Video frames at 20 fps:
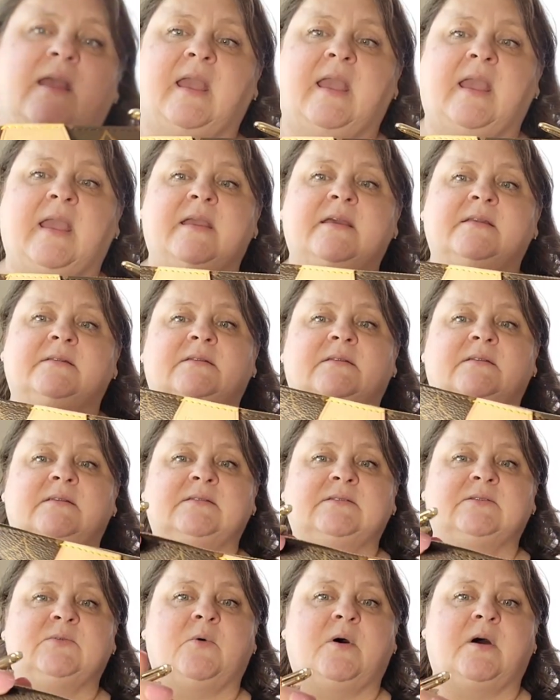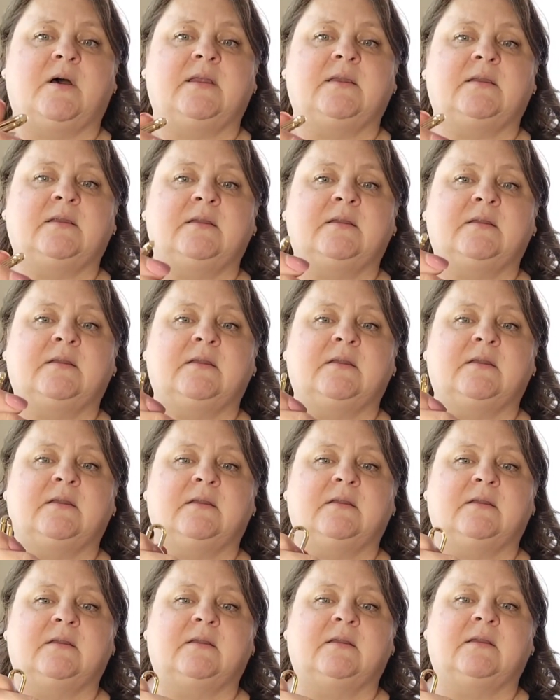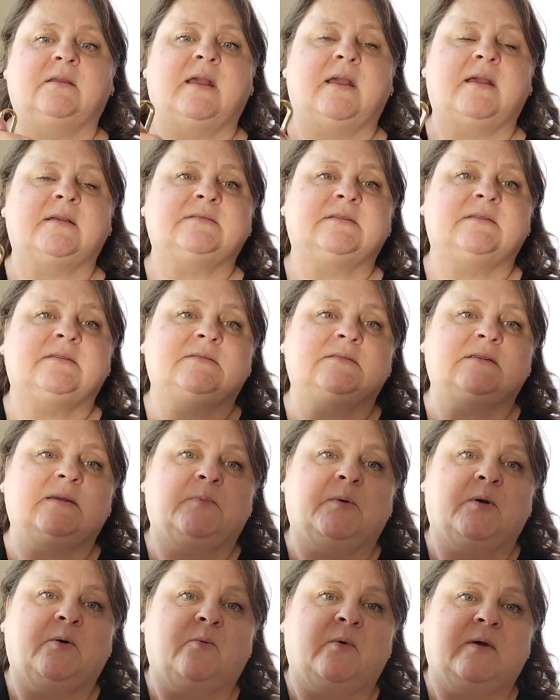And this one, it has the zipper